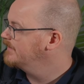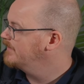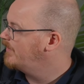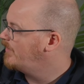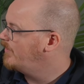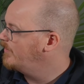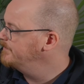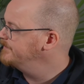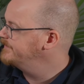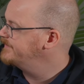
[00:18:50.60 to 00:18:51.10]

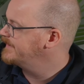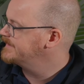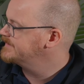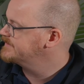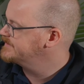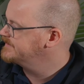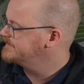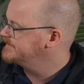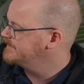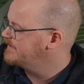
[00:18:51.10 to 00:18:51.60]
home
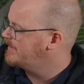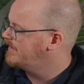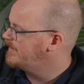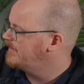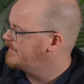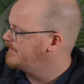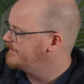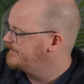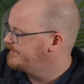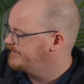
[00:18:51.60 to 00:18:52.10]
section
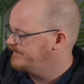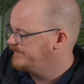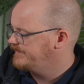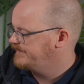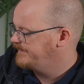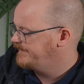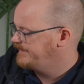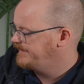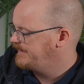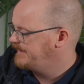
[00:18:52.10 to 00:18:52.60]
of
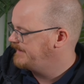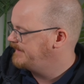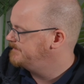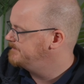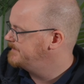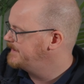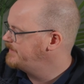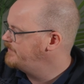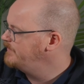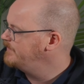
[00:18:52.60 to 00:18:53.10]
the
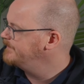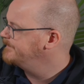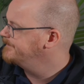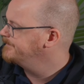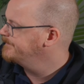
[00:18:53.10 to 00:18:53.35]
menu